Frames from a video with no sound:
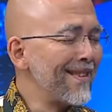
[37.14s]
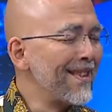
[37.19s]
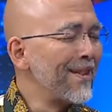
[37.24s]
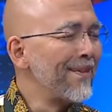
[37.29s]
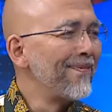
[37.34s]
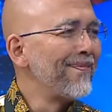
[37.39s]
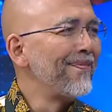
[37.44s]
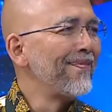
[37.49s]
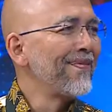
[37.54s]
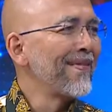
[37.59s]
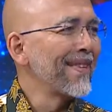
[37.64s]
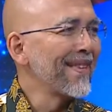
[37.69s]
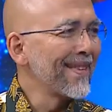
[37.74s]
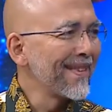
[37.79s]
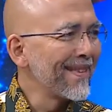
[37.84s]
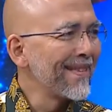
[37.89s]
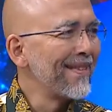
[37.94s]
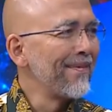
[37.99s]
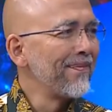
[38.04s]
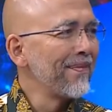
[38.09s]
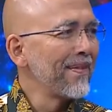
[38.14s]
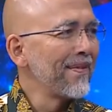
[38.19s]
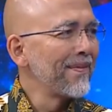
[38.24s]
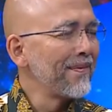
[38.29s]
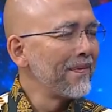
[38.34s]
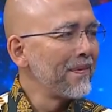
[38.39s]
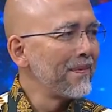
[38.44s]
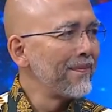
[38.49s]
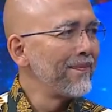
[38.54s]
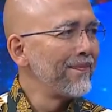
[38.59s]
It's an honor for us
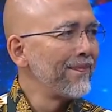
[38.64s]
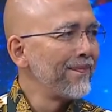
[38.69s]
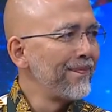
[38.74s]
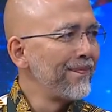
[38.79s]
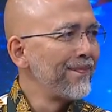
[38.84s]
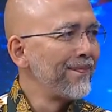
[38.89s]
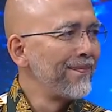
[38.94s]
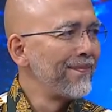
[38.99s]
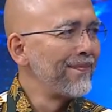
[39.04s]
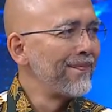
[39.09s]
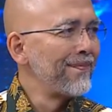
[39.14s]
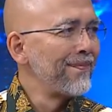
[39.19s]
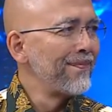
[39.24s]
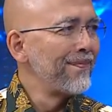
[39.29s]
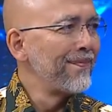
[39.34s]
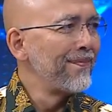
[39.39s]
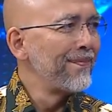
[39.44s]
to have you today.